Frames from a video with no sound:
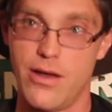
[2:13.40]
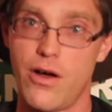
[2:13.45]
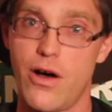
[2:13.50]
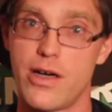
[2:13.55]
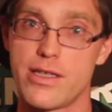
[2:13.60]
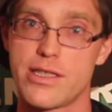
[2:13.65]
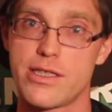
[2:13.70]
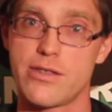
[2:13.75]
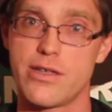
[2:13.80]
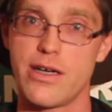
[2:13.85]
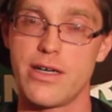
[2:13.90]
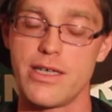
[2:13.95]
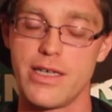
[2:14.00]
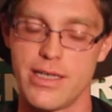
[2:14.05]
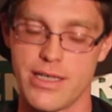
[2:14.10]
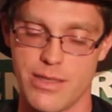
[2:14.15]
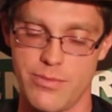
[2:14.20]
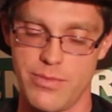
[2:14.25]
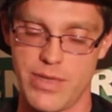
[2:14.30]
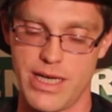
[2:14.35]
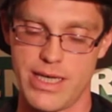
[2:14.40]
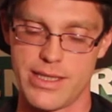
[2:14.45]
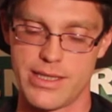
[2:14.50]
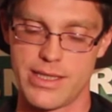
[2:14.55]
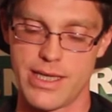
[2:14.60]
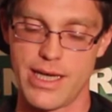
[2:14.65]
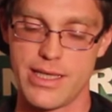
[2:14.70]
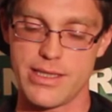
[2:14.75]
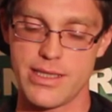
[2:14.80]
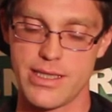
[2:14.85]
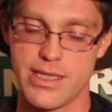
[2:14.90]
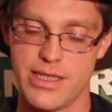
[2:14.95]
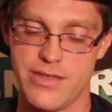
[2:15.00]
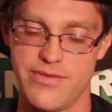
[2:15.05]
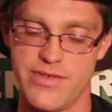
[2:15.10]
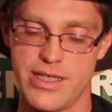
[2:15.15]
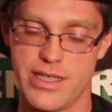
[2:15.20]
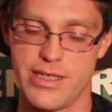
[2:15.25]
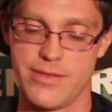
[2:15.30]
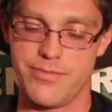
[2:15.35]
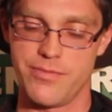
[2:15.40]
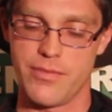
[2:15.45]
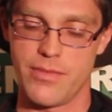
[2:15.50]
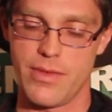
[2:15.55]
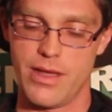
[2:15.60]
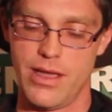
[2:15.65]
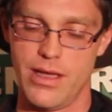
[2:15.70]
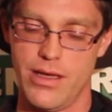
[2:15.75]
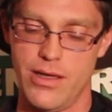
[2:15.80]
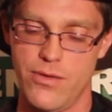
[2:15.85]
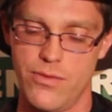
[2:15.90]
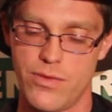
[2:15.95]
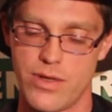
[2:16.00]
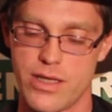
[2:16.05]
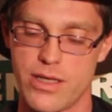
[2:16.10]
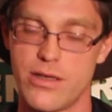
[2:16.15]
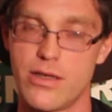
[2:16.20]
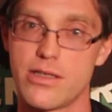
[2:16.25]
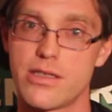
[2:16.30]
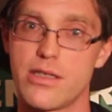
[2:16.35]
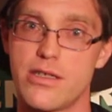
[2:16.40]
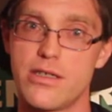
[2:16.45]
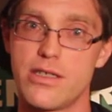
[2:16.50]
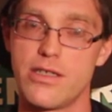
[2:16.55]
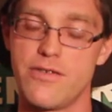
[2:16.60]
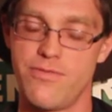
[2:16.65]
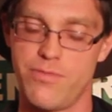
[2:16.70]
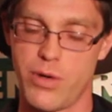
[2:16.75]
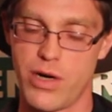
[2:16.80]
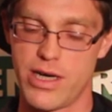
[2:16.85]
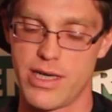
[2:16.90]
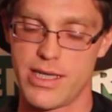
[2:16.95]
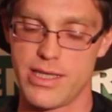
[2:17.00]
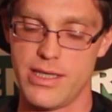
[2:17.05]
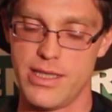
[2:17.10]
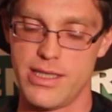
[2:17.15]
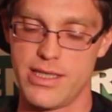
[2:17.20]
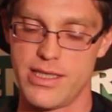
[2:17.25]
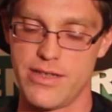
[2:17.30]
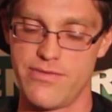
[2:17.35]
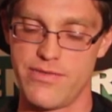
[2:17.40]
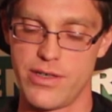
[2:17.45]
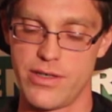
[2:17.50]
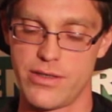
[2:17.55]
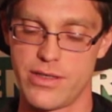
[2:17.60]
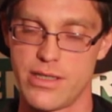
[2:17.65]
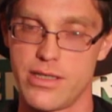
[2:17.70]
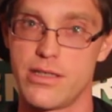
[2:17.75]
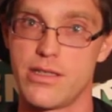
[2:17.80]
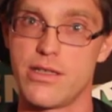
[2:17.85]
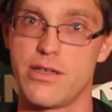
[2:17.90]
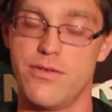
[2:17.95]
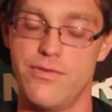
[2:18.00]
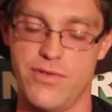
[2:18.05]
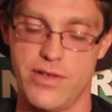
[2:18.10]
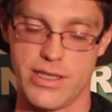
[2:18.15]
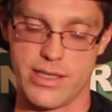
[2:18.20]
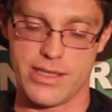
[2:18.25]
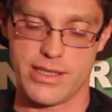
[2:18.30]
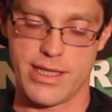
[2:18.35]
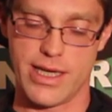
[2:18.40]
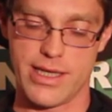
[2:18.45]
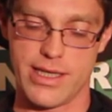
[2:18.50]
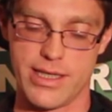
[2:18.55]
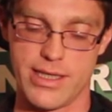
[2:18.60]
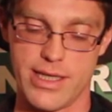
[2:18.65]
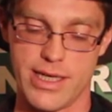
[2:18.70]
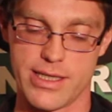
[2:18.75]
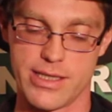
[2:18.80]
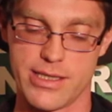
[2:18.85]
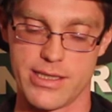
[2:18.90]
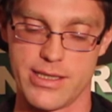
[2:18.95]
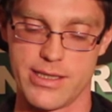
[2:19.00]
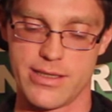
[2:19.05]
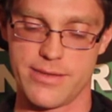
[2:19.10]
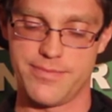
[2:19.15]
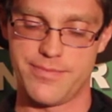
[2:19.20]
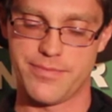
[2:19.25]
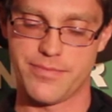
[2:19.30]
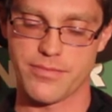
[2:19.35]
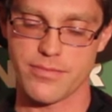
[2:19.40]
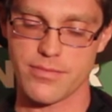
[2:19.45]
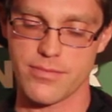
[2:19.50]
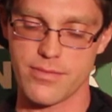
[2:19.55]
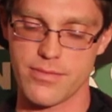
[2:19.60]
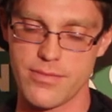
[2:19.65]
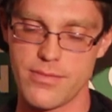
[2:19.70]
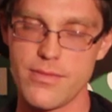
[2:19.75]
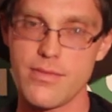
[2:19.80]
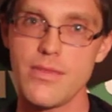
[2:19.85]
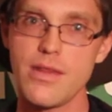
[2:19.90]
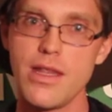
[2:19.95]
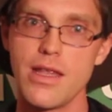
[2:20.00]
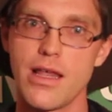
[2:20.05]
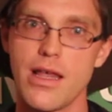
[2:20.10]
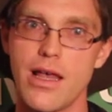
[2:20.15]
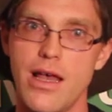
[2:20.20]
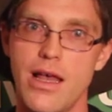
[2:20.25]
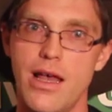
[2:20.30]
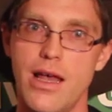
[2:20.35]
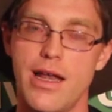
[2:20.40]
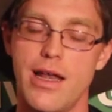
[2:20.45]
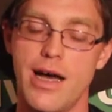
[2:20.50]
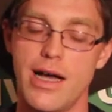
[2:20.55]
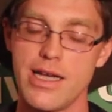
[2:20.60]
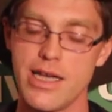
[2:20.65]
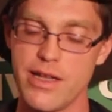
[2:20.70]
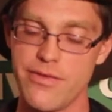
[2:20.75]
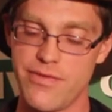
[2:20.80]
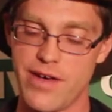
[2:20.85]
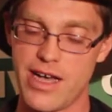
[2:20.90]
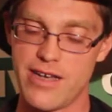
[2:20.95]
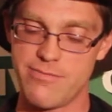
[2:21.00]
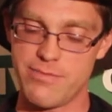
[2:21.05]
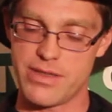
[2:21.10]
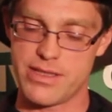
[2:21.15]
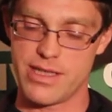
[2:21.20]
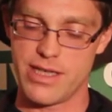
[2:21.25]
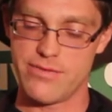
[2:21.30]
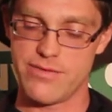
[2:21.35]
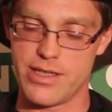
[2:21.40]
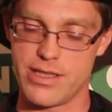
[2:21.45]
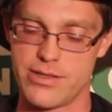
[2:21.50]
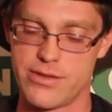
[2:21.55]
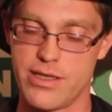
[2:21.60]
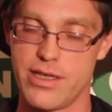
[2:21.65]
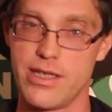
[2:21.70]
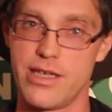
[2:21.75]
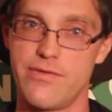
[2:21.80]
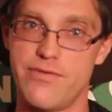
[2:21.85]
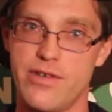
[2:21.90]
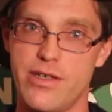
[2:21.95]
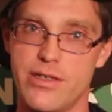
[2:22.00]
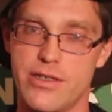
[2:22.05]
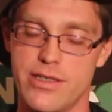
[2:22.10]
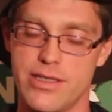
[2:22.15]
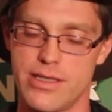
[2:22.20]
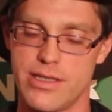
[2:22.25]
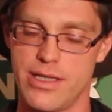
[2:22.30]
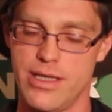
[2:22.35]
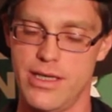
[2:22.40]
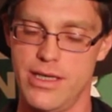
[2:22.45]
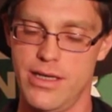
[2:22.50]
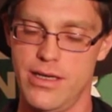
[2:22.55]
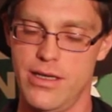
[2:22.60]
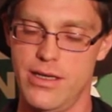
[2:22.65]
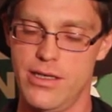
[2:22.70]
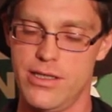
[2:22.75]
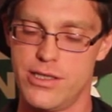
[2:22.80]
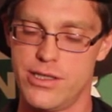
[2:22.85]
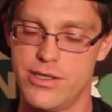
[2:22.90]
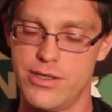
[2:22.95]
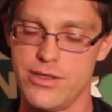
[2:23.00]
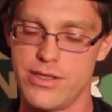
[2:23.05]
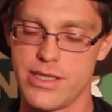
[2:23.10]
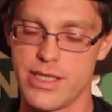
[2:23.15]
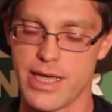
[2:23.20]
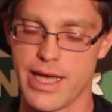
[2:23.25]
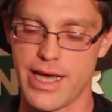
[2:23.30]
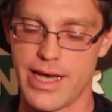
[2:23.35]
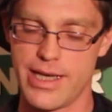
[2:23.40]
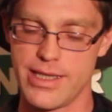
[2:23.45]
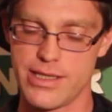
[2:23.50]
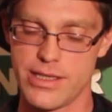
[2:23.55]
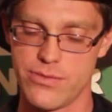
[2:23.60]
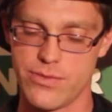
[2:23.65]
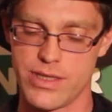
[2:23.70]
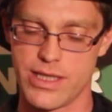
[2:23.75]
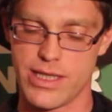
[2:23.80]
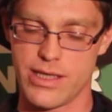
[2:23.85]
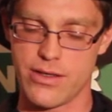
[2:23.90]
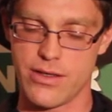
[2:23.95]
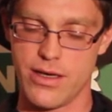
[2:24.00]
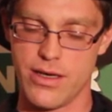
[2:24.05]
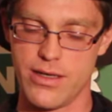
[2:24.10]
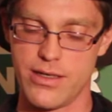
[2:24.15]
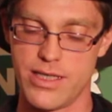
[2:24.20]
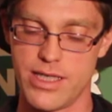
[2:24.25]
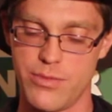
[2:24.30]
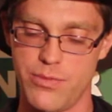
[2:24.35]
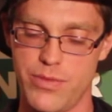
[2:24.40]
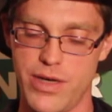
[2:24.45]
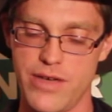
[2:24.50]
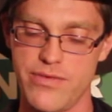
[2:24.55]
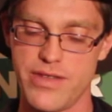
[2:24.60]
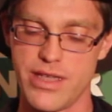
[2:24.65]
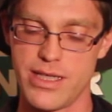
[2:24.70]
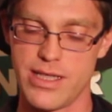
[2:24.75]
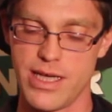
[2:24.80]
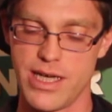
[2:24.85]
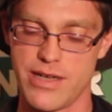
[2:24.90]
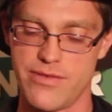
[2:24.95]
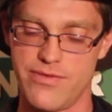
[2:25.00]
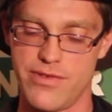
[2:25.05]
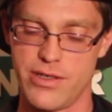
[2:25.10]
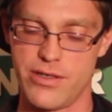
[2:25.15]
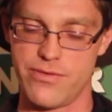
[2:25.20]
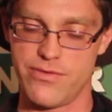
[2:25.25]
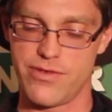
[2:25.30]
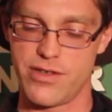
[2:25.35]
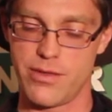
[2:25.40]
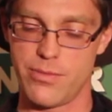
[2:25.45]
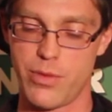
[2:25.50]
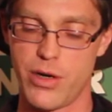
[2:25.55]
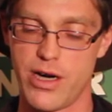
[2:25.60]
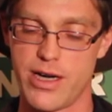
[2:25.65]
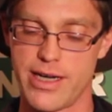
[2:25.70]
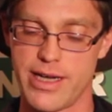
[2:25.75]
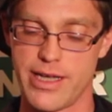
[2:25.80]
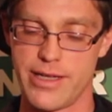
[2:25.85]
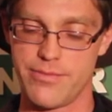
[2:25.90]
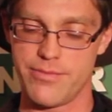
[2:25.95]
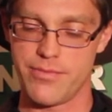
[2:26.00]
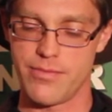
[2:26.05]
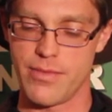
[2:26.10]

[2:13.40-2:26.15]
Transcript: Australia combines STV with an alternative party list vote for its Senate elections. 95% of Australian voters choose to cast what they call an above-the-line vote for a party,